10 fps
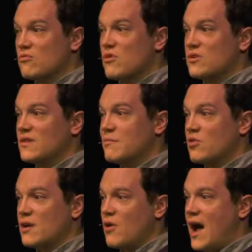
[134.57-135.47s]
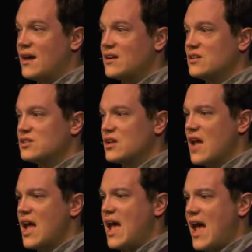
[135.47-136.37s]
deliberate practice
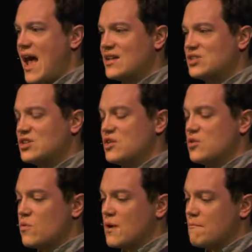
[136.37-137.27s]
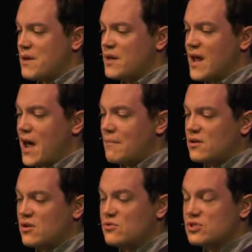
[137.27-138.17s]
as you build up
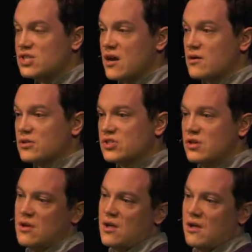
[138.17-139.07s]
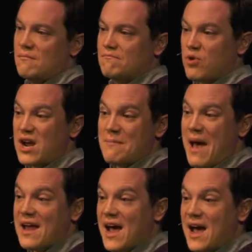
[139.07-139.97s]
new skills, break
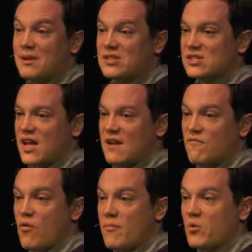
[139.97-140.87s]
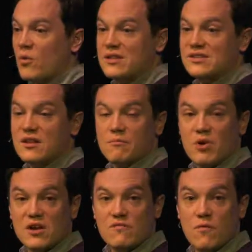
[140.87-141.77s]
bad habits, and form the ones that will
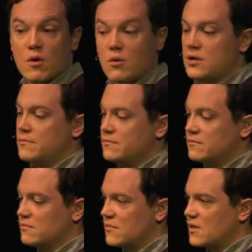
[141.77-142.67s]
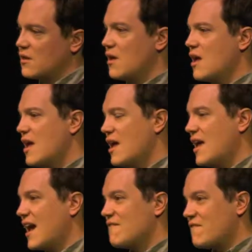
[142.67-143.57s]
bring you forward.
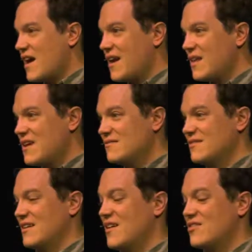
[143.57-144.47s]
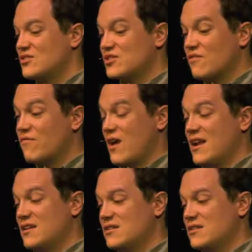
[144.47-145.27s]
And finally, there's your friend.